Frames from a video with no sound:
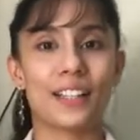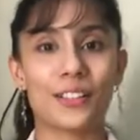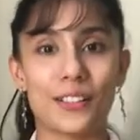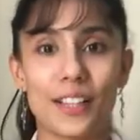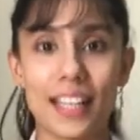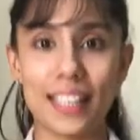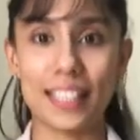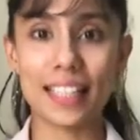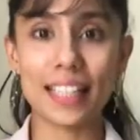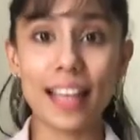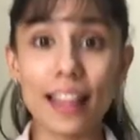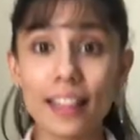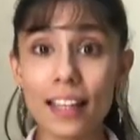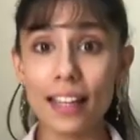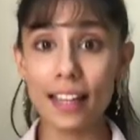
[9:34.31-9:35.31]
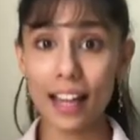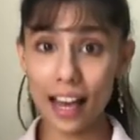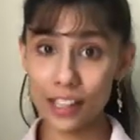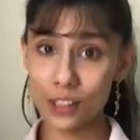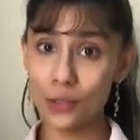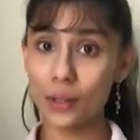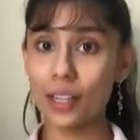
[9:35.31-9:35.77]
Great. The
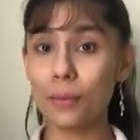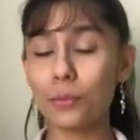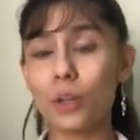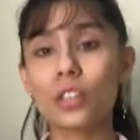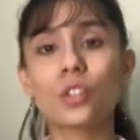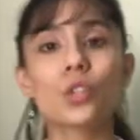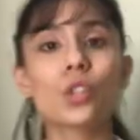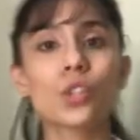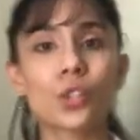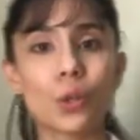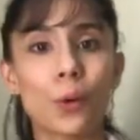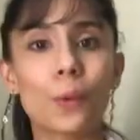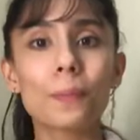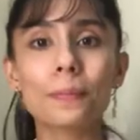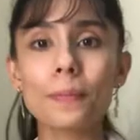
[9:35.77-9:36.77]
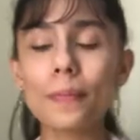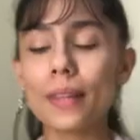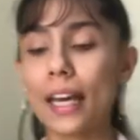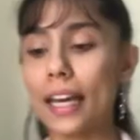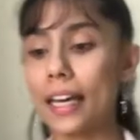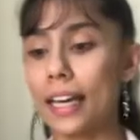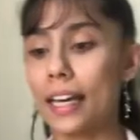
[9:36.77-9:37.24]
last one I'm going to show
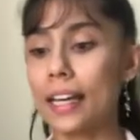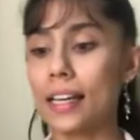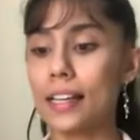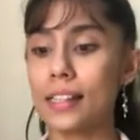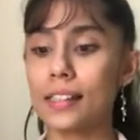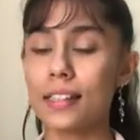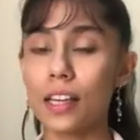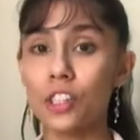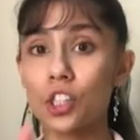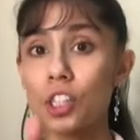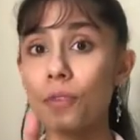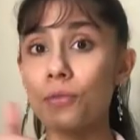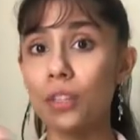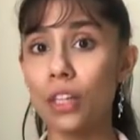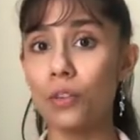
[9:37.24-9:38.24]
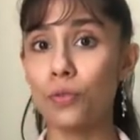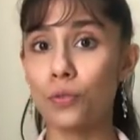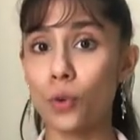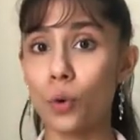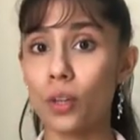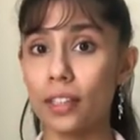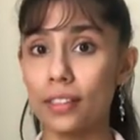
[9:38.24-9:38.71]
is shifting
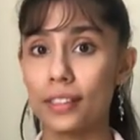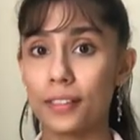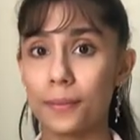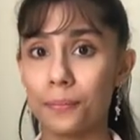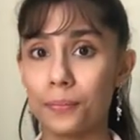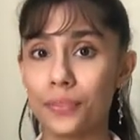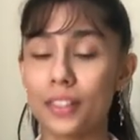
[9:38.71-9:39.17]
focus.